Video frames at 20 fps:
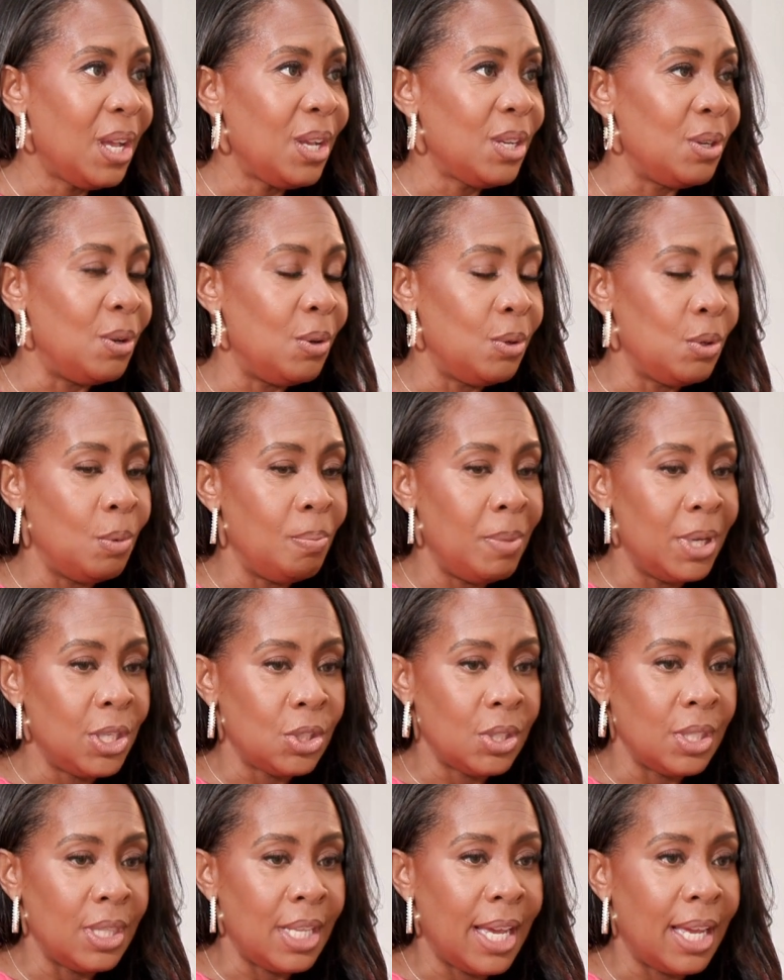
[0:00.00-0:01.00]
You
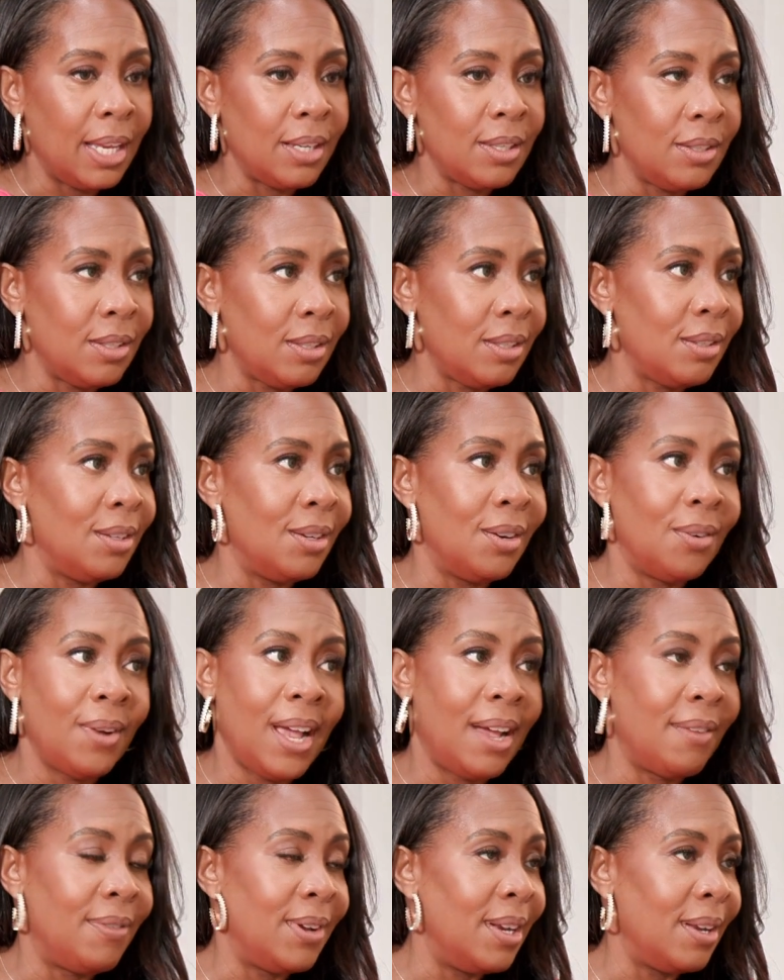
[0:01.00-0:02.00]
mentioned that you don't
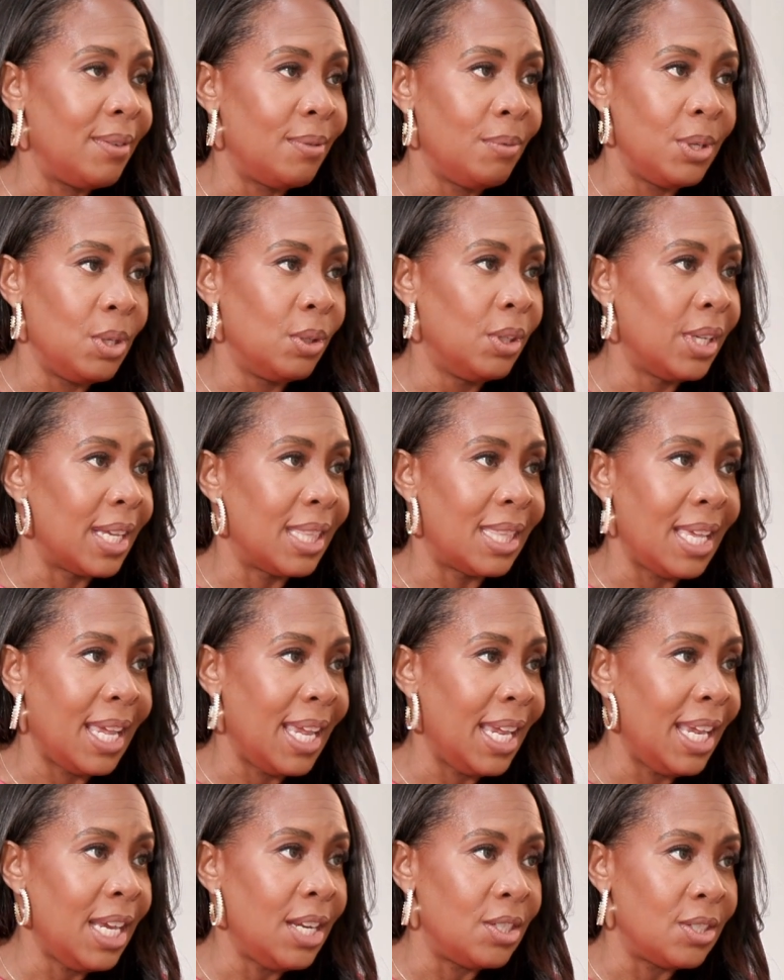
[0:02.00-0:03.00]
have when you look at the
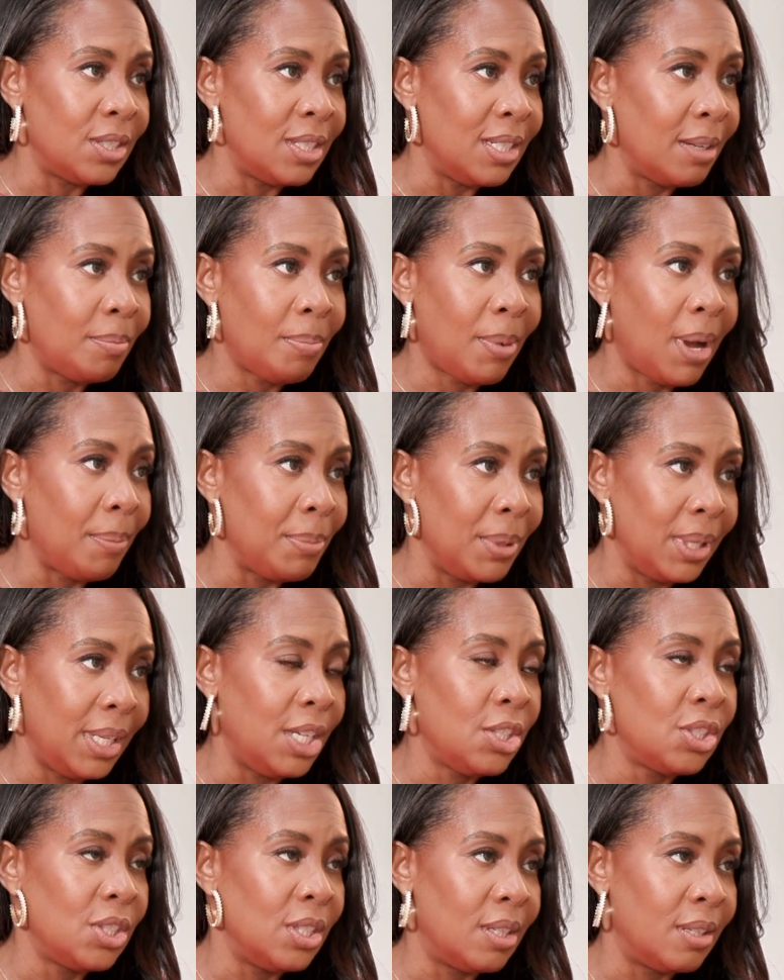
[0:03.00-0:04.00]
age and
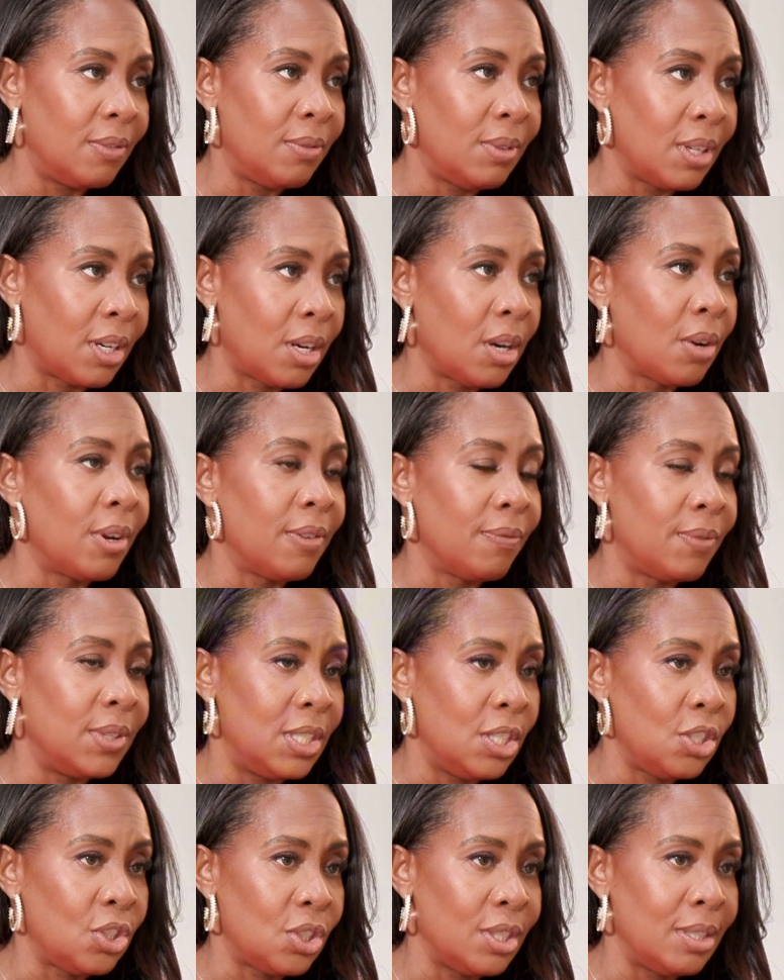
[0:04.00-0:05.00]
population of the current
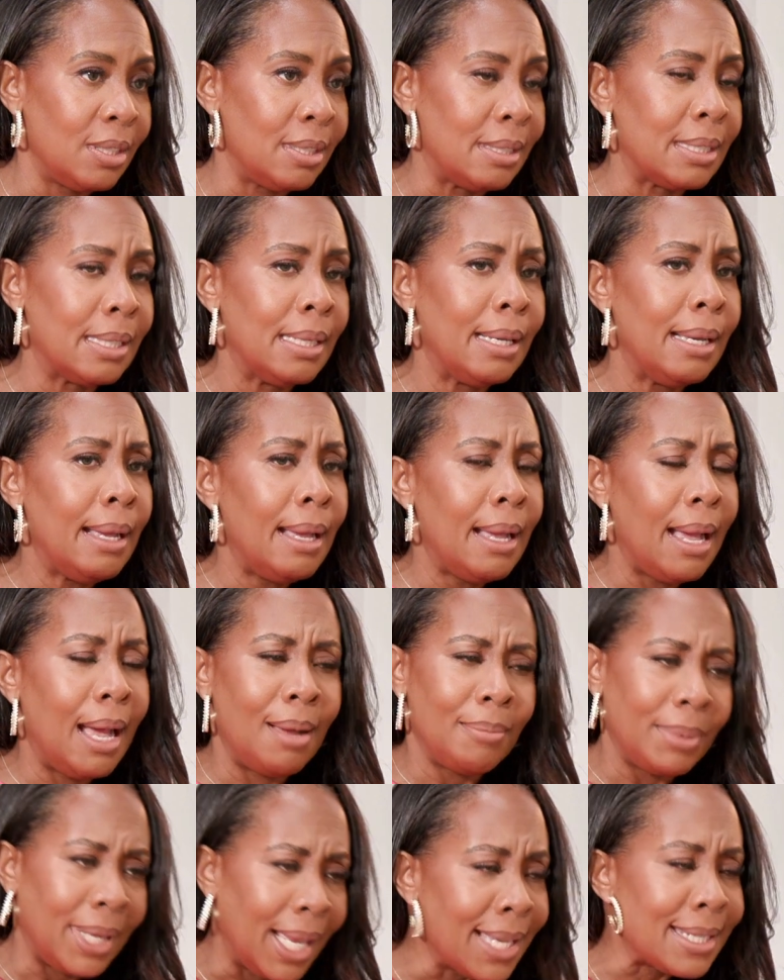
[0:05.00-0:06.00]
physicians,
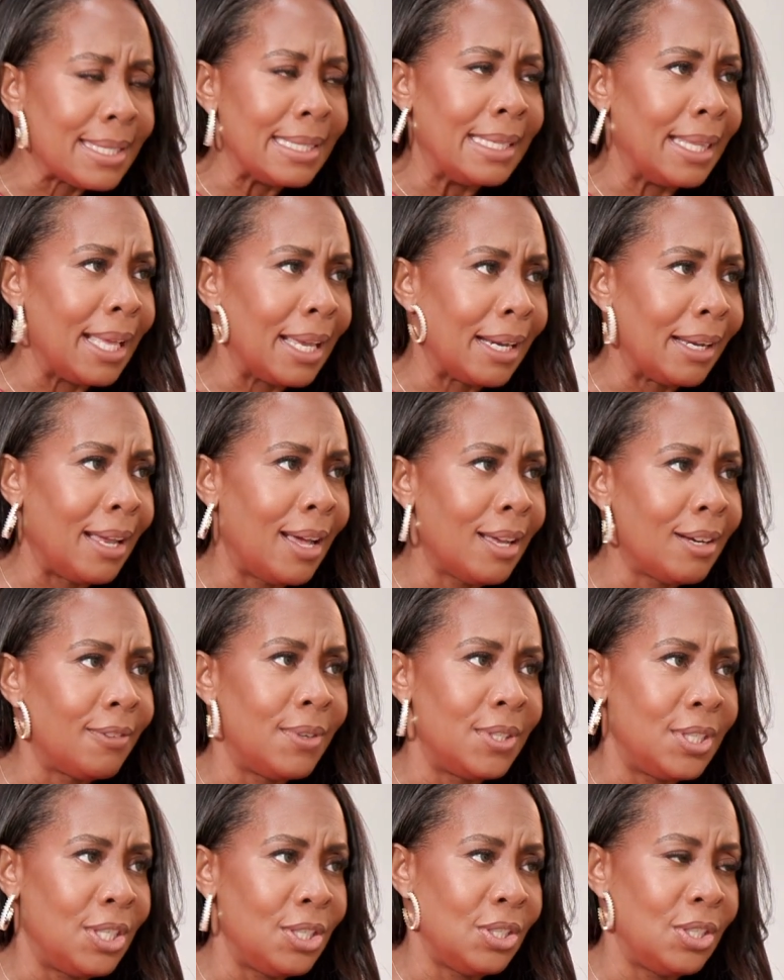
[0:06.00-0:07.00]
I'm guessing that a lot of
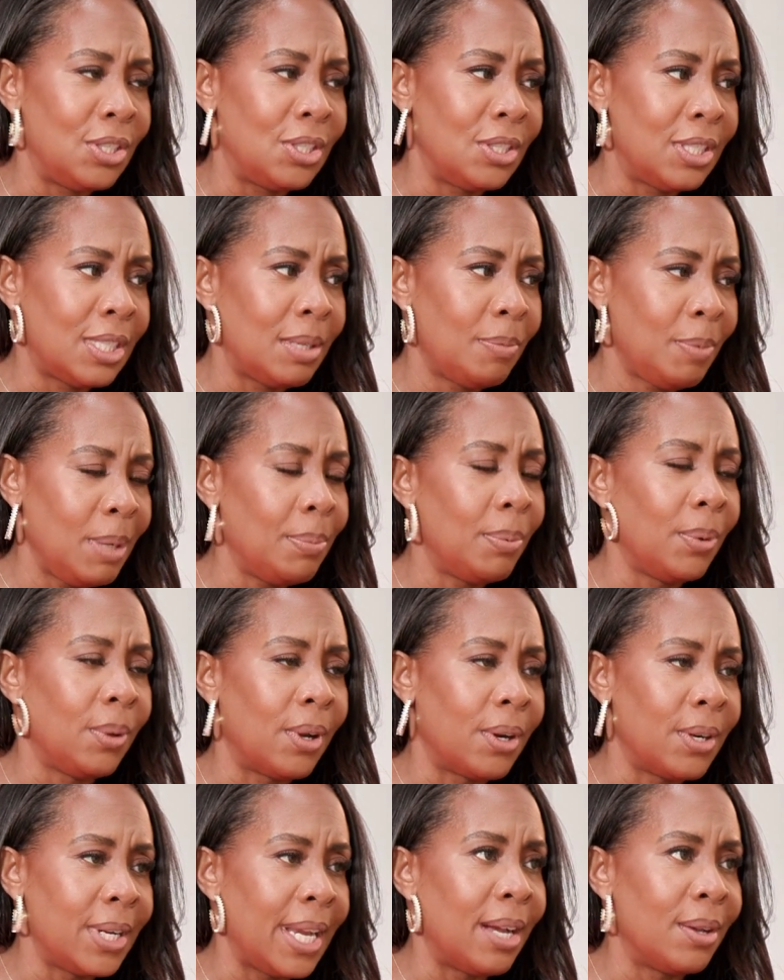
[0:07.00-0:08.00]
physicians, people
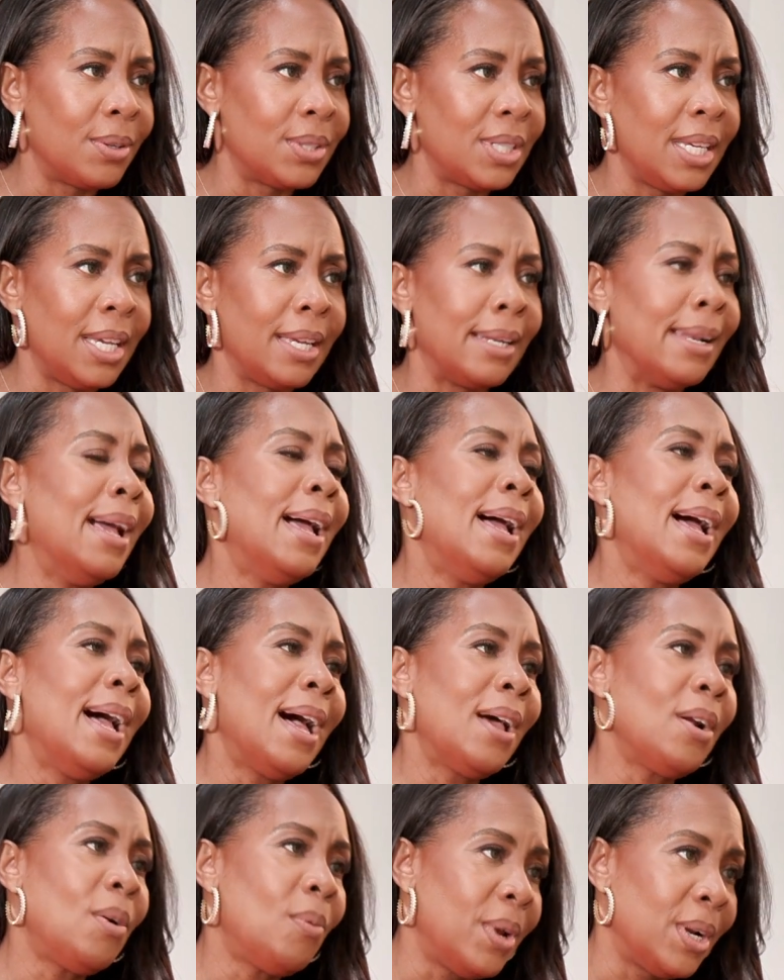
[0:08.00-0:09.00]
are now saying,
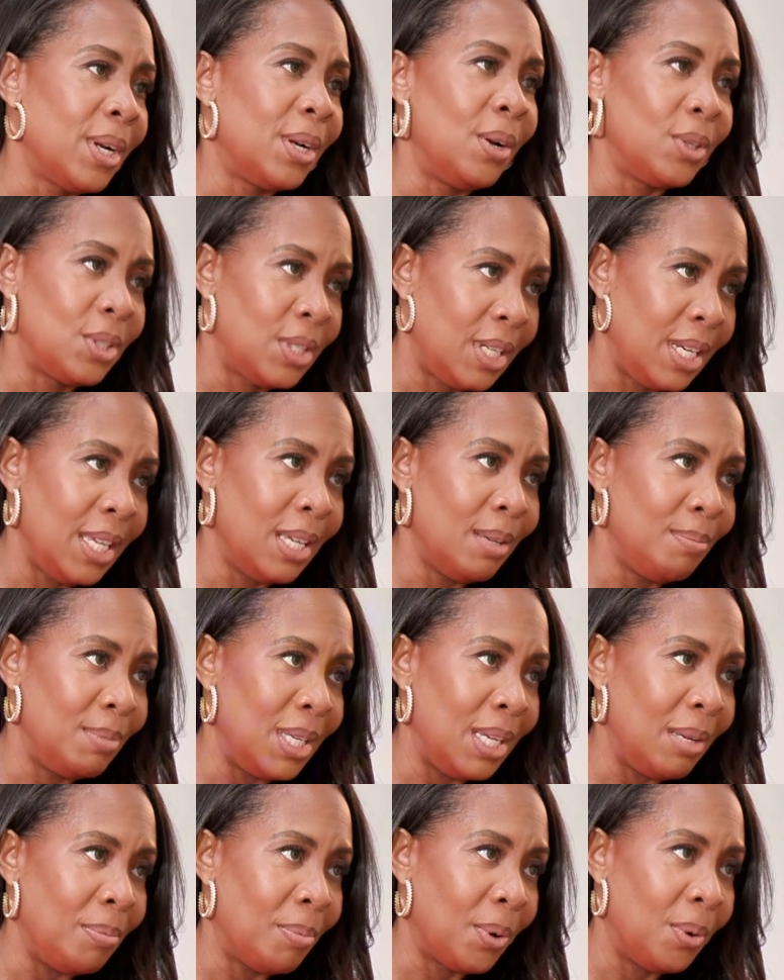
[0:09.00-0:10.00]
I don't want to go to the
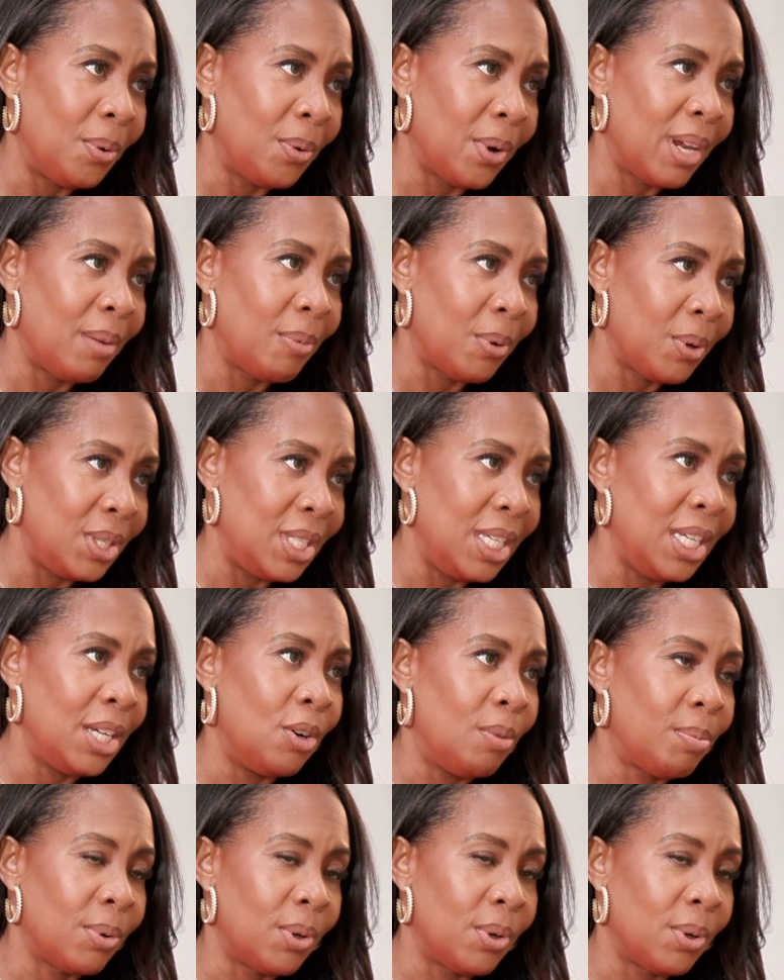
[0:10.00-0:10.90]
MD program or a DO